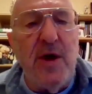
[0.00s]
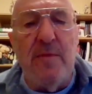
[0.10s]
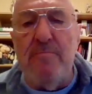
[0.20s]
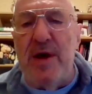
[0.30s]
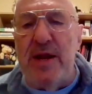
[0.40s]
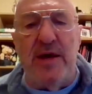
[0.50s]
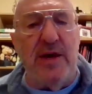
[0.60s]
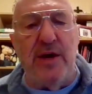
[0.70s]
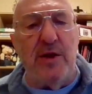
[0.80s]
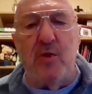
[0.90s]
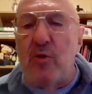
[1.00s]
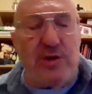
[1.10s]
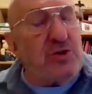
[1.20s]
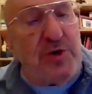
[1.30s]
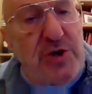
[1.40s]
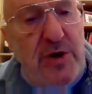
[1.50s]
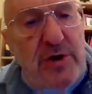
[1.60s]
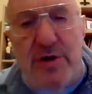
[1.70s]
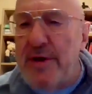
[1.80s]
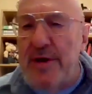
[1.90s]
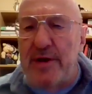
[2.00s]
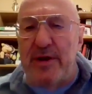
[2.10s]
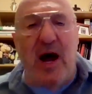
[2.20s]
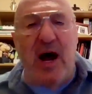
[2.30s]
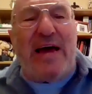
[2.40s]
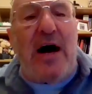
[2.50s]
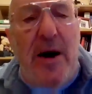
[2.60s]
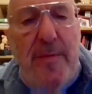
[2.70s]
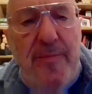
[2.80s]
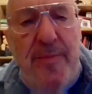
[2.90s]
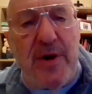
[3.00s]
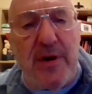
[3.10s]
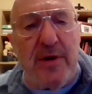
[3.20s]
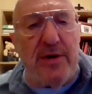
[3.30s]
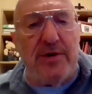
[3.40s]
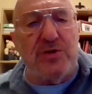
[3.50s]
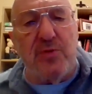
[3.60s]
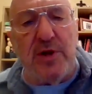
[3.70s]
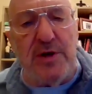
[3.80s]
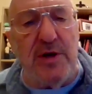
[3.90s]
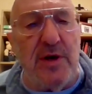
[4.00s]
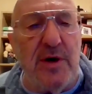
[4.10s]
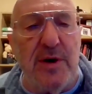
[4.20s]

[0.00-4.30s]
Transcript: many in the Wall Street Journal and in Hayam, an Israeli